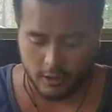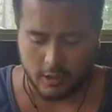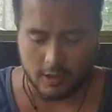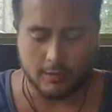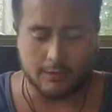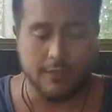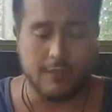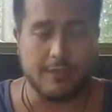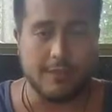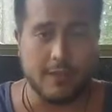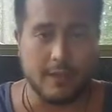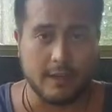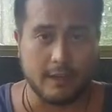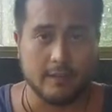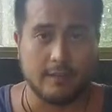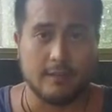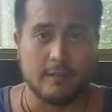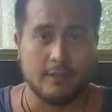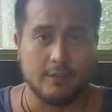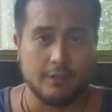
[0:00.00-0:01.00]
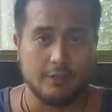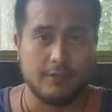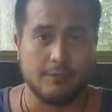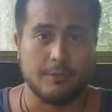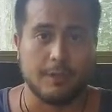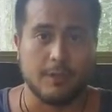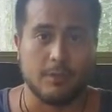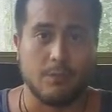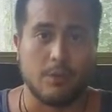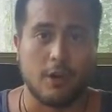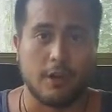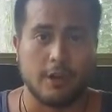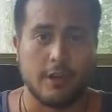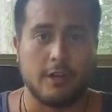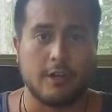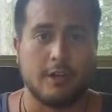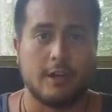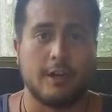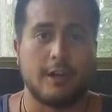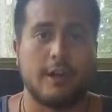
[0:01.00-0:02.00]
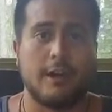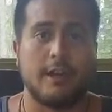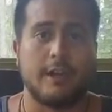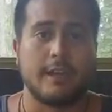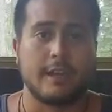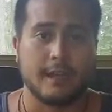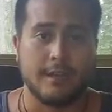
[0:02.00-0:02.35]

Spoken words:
of the things that you should be working on like